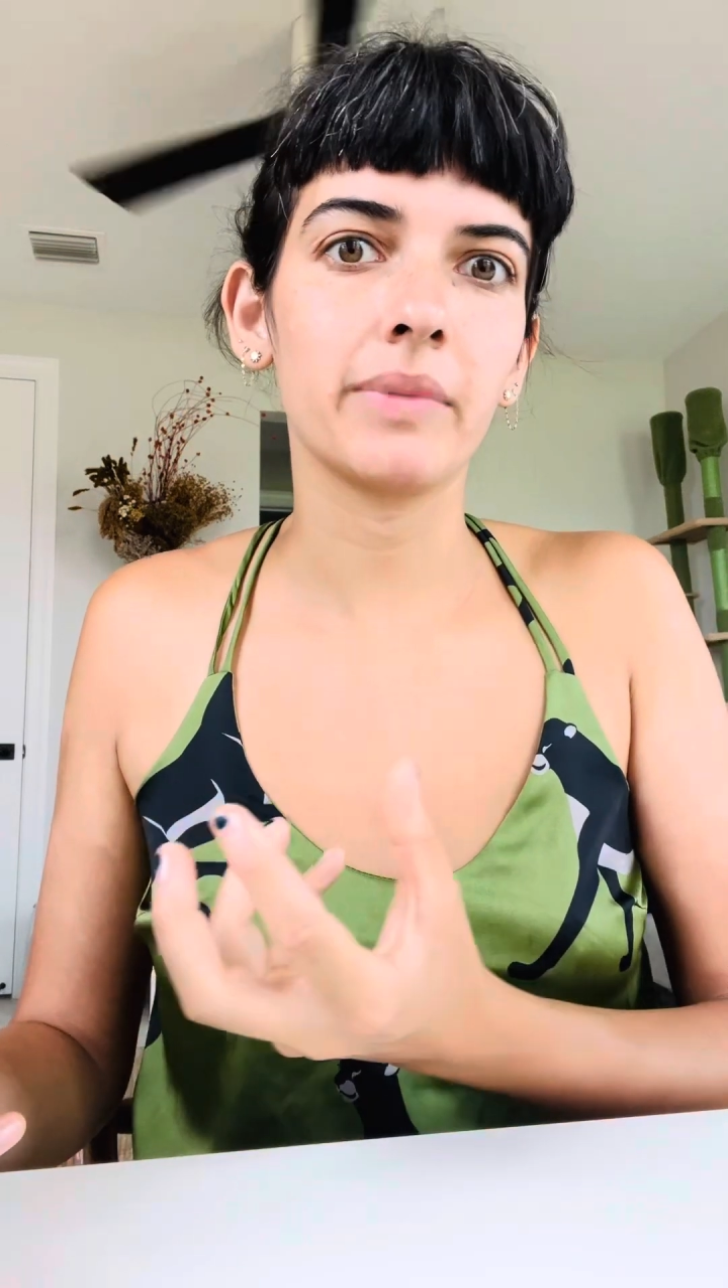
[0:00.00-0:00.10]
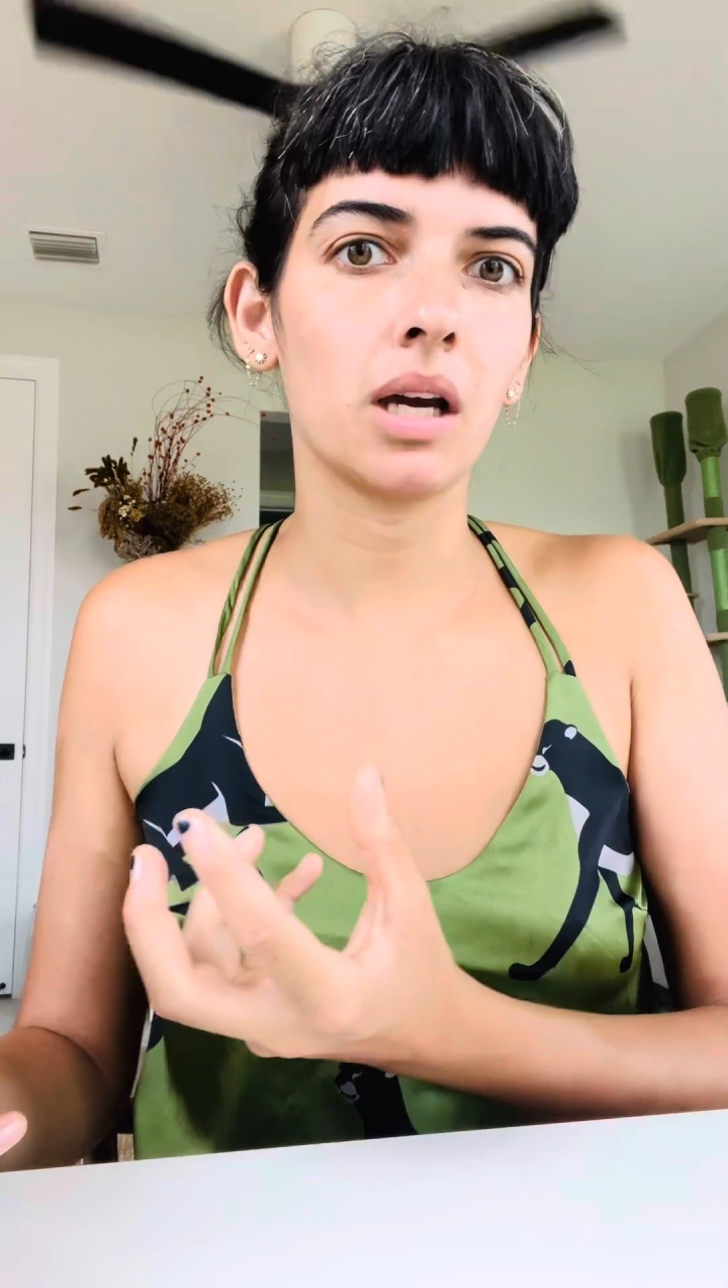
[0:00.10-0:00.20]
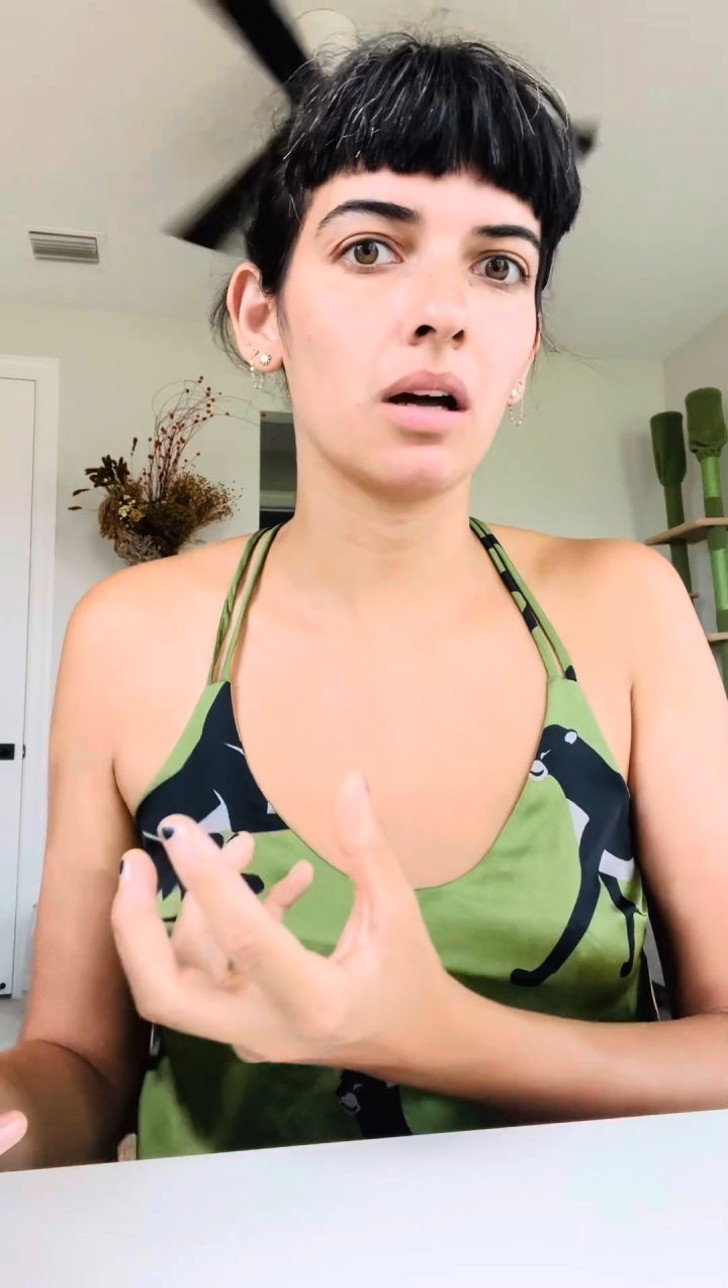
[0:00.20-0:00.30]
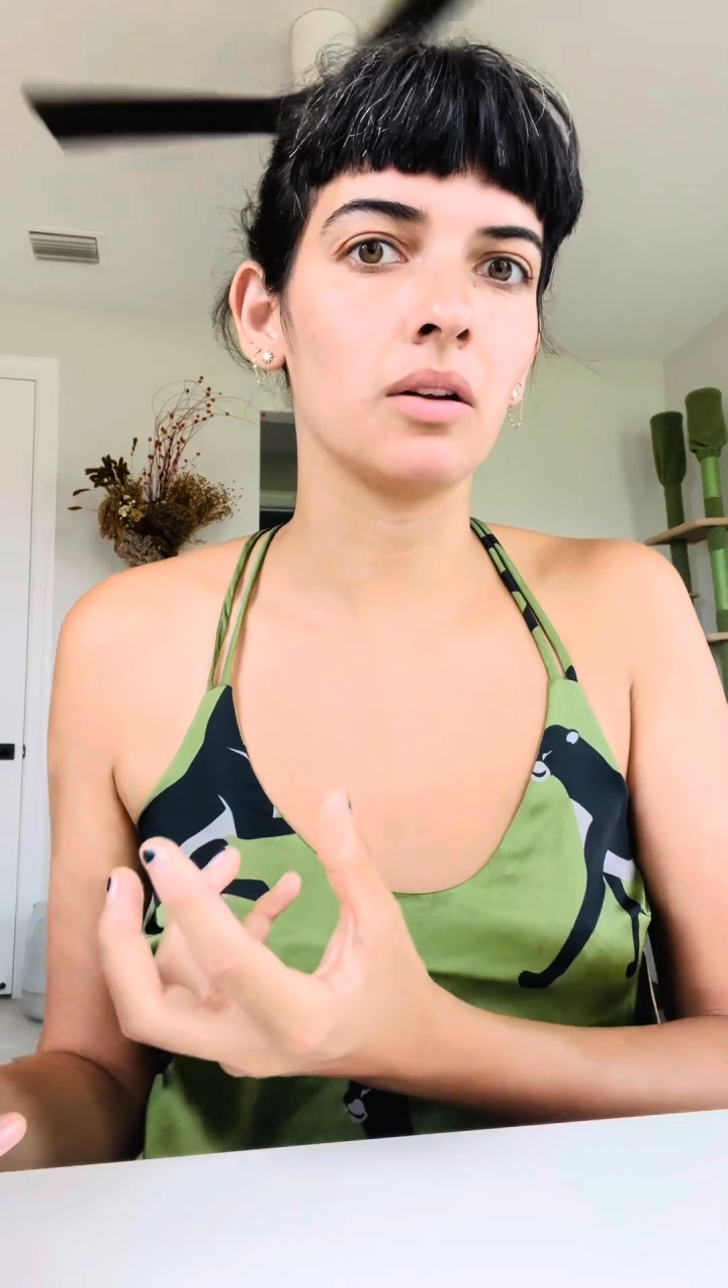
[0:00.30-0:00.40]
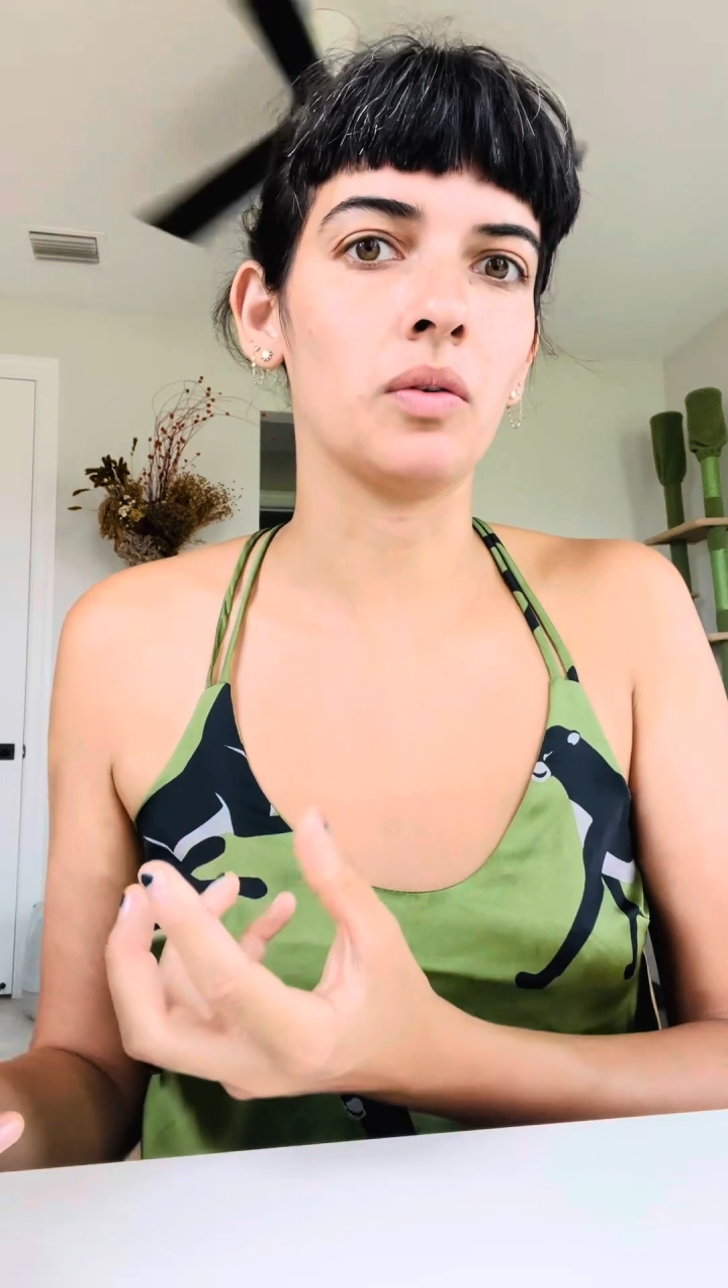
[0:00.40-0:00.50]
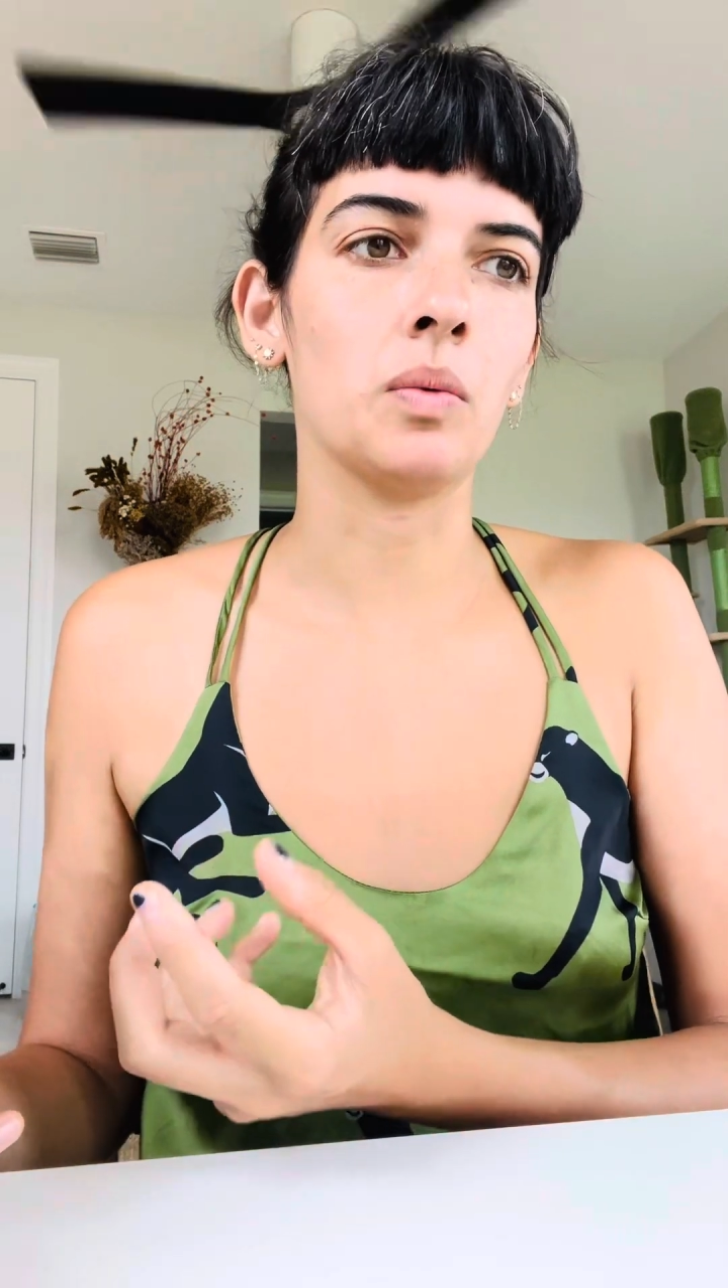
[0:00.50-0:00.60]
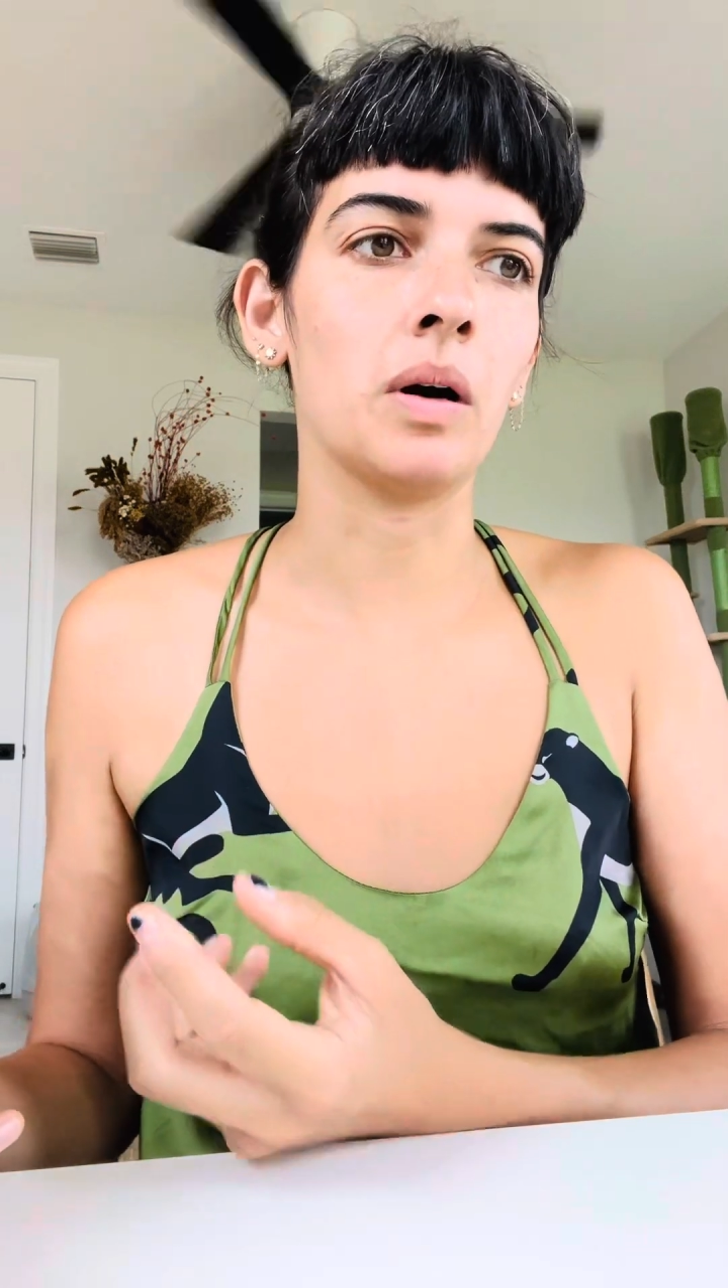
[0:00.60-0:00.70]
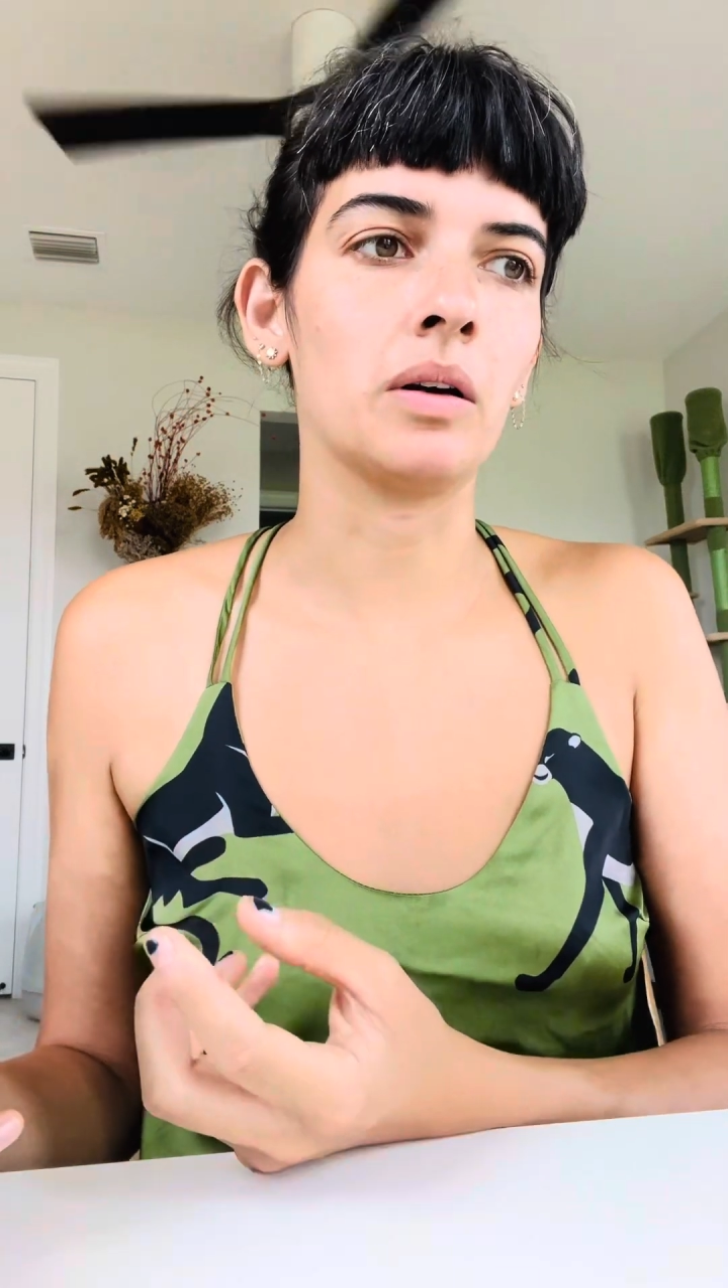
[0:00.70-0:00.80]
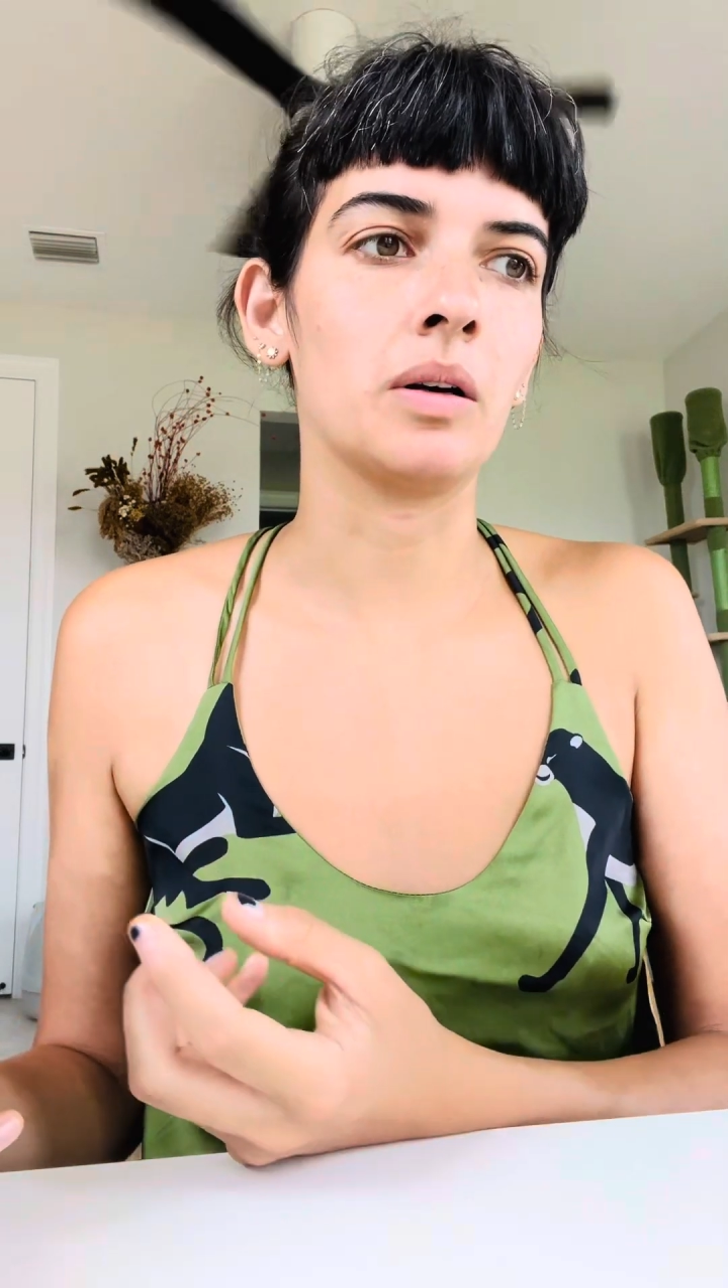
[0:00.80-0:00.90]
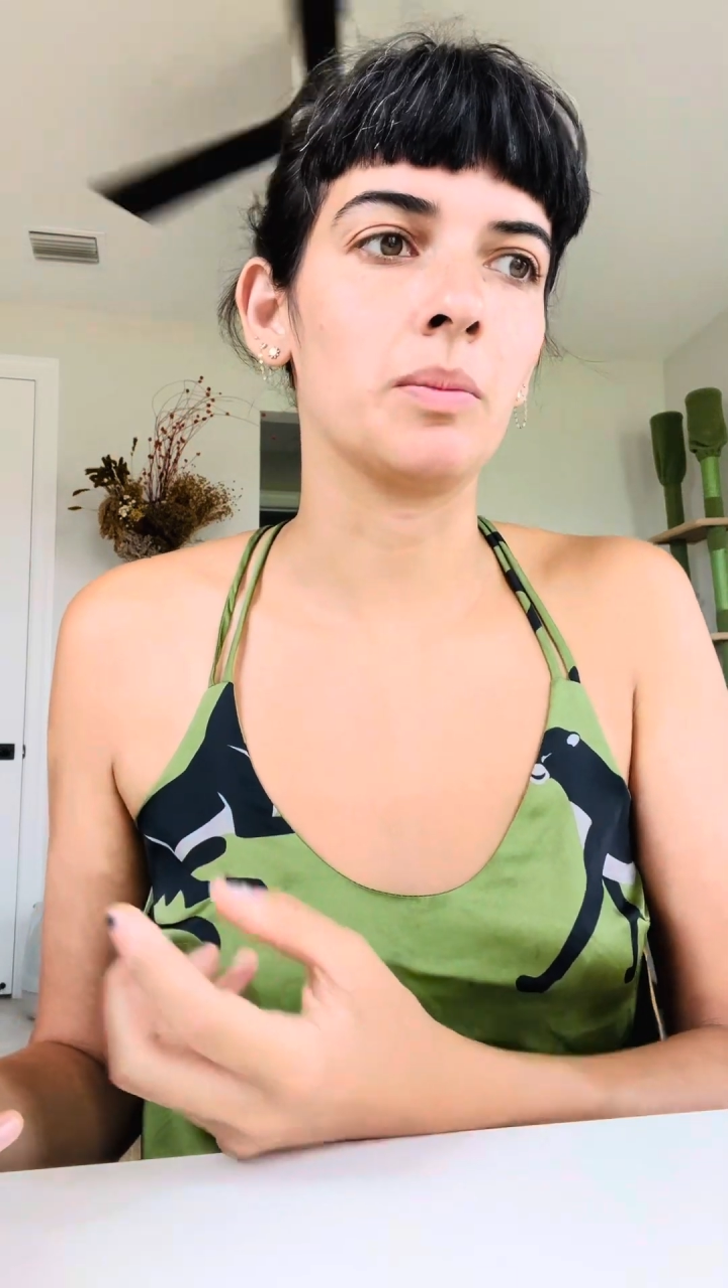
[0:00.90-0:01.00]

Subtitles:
colorful water,